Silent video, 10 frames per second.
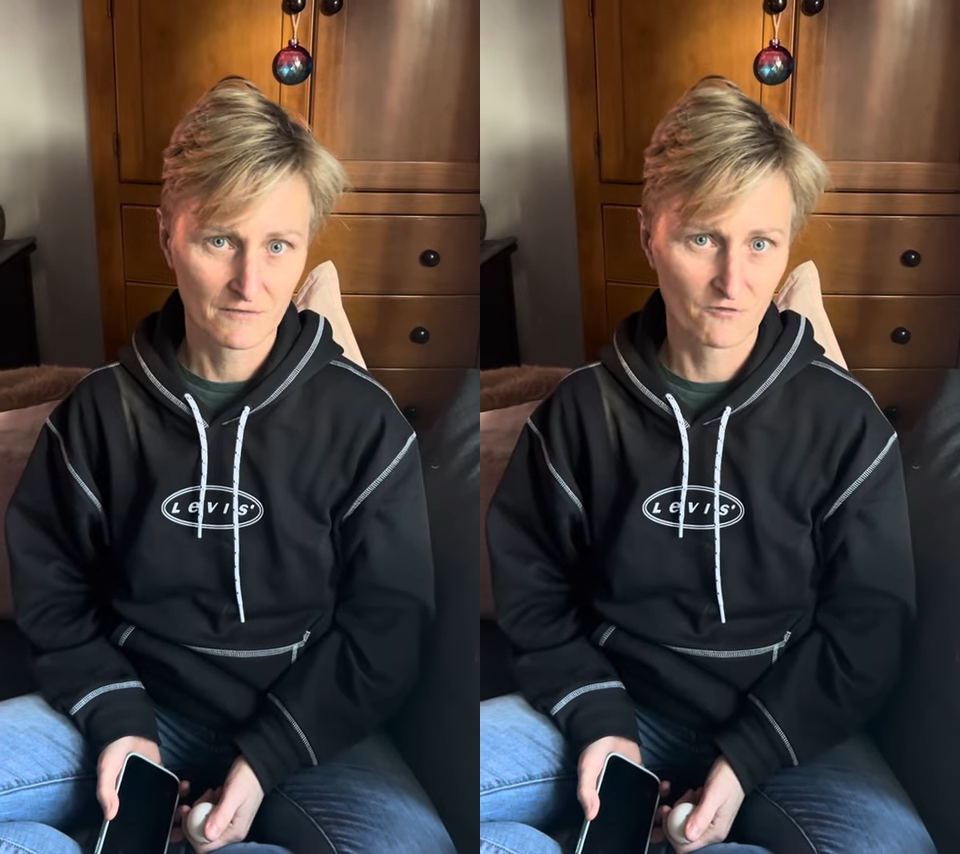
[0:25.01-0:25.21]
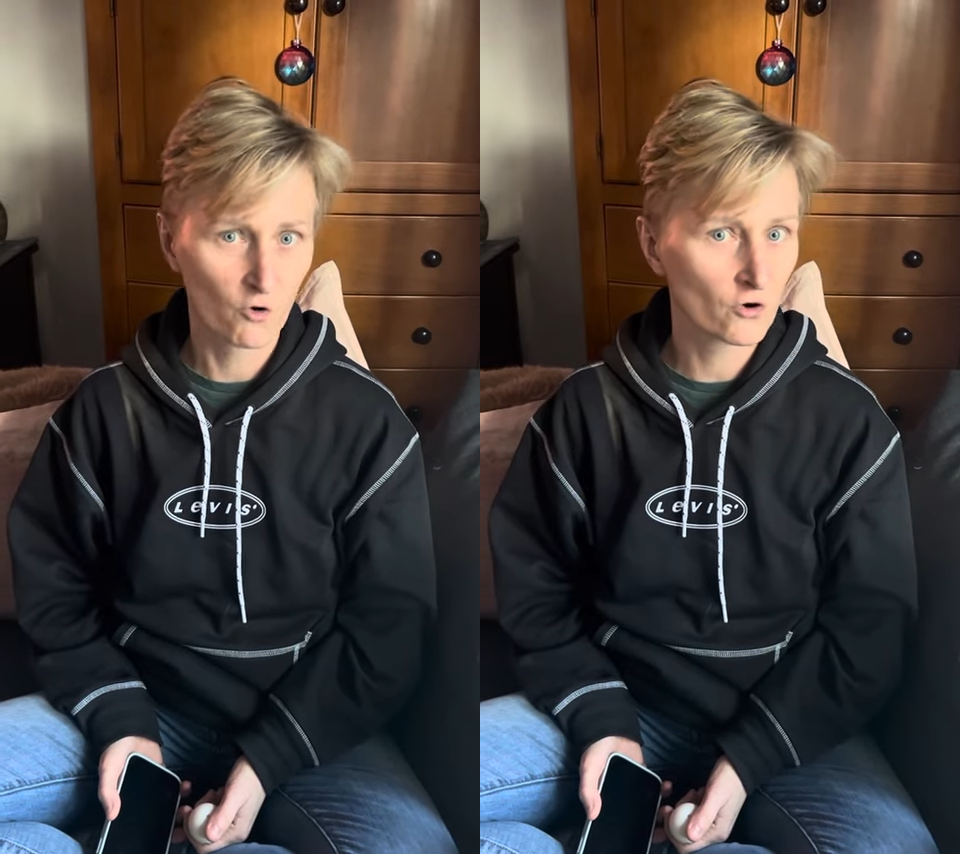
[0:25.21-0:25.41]

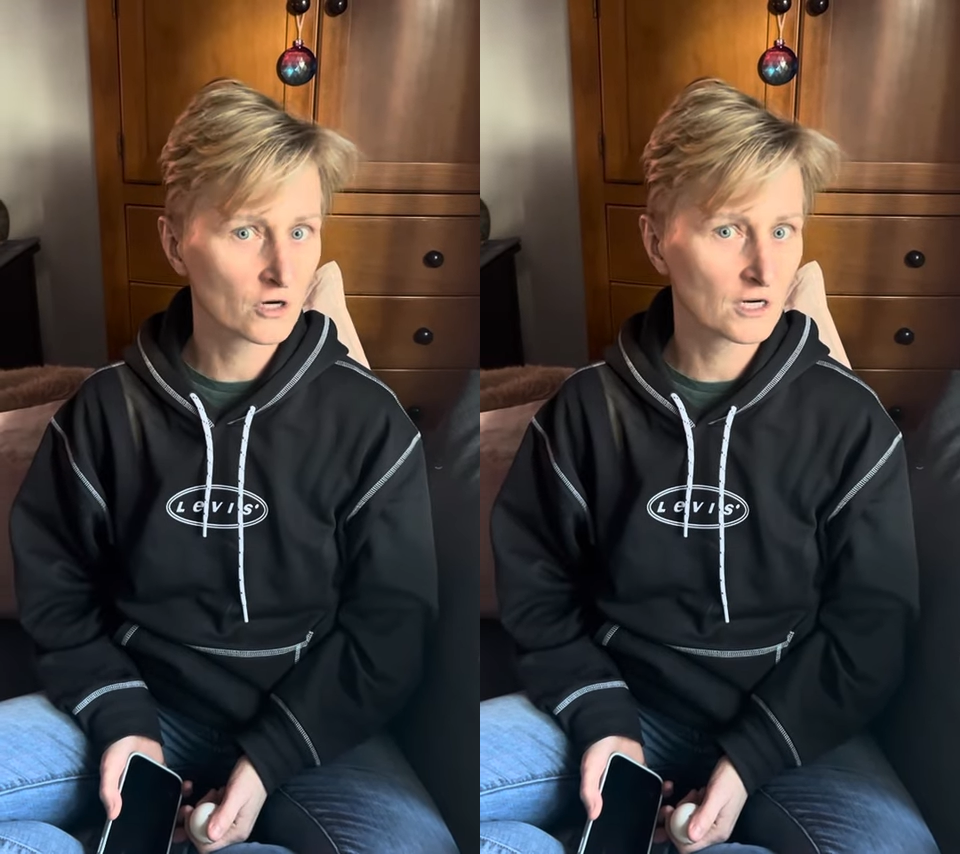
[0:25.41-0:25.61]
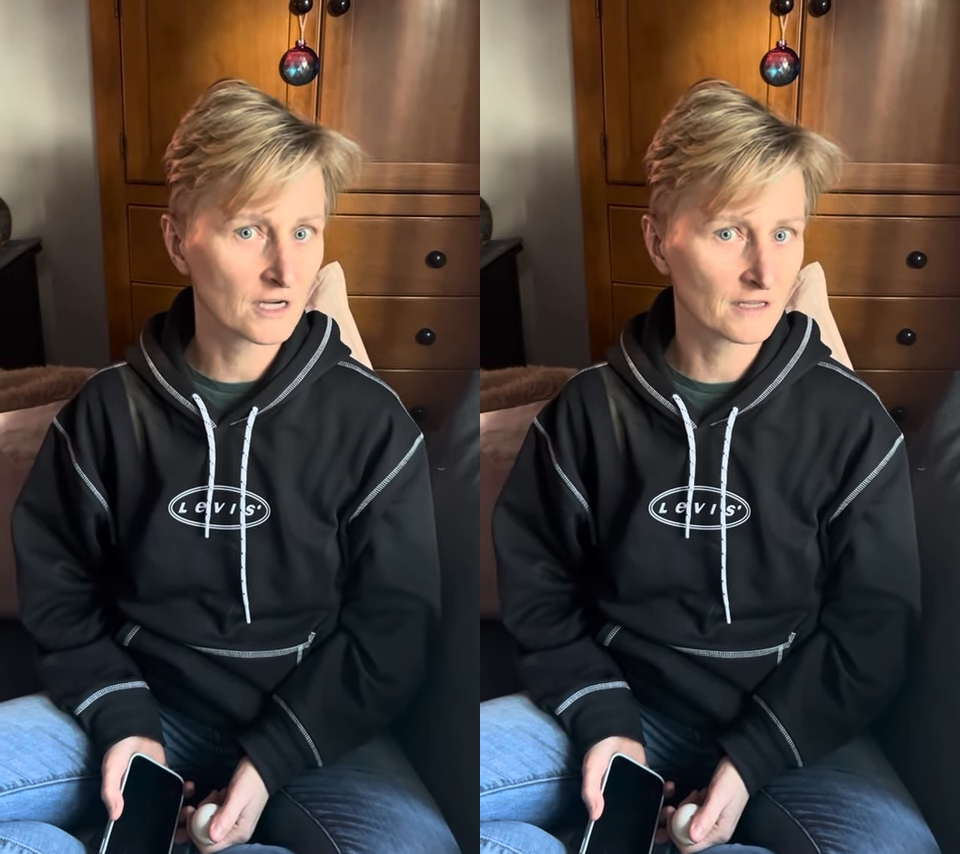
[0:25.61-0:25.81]

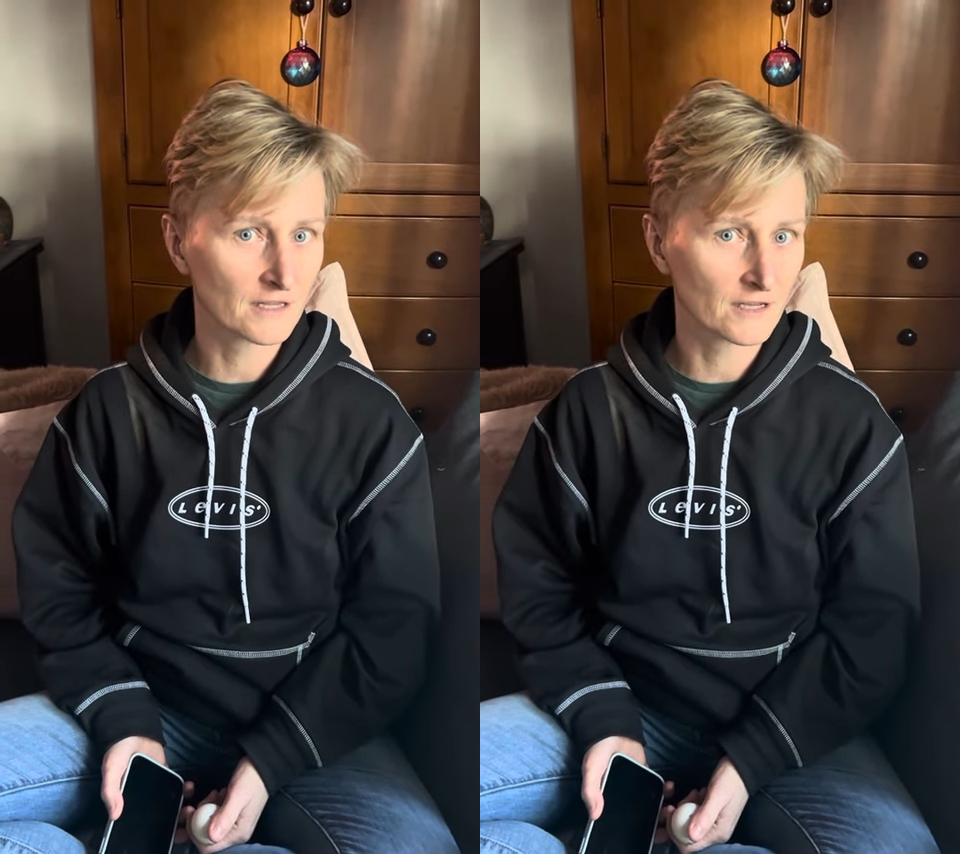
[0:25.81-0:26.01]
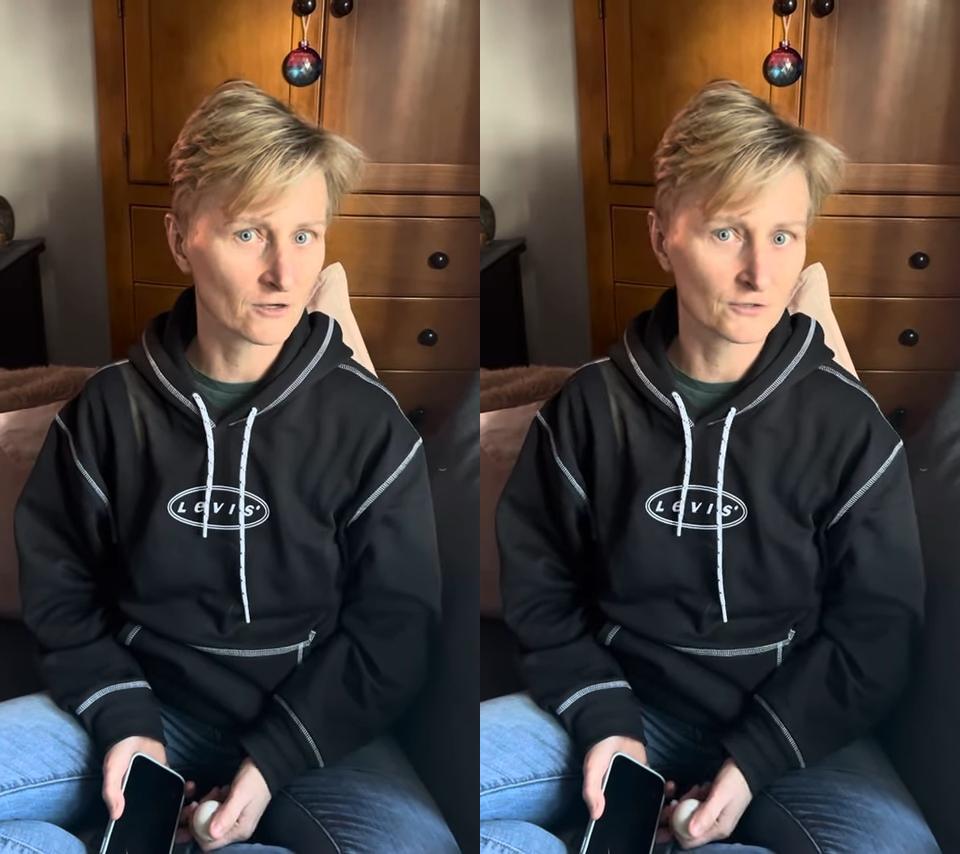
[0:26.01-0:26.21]
4 and
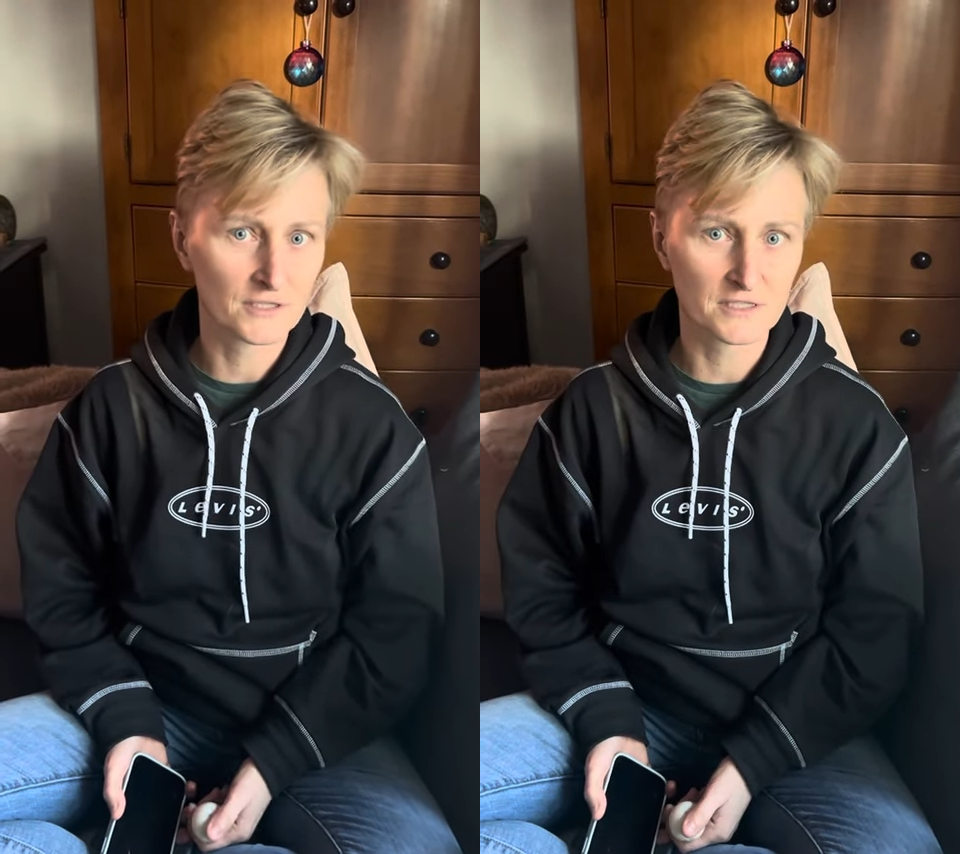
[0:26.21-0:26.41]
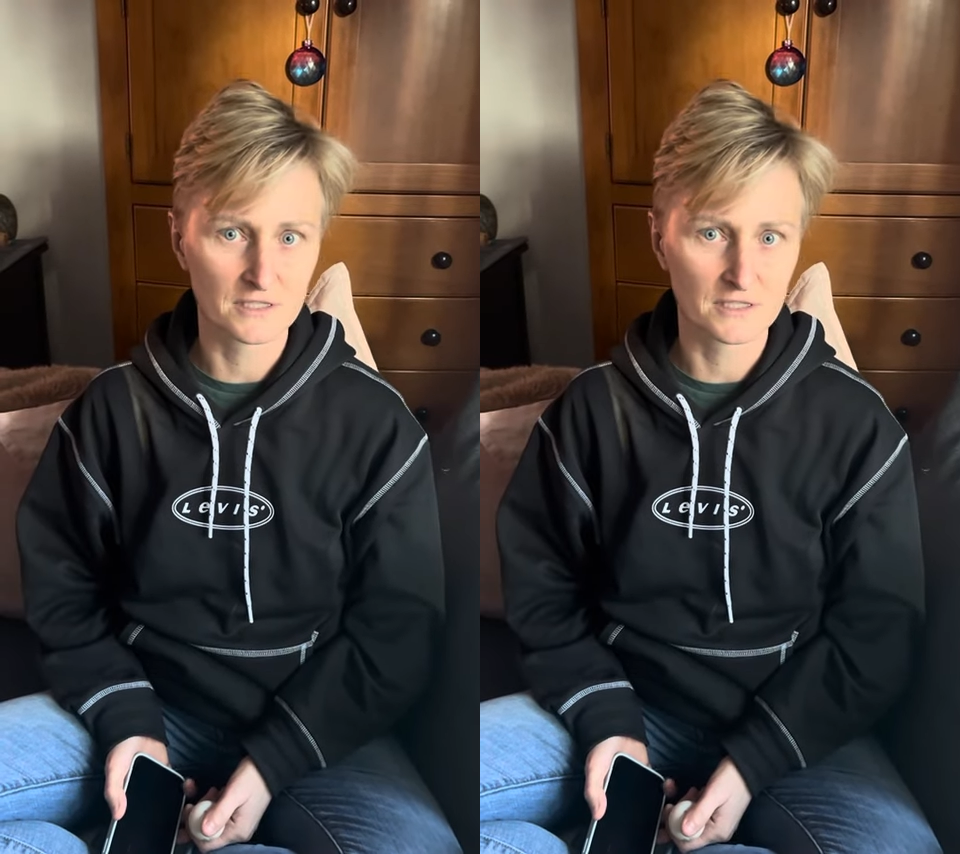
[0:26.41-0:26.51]
the oldest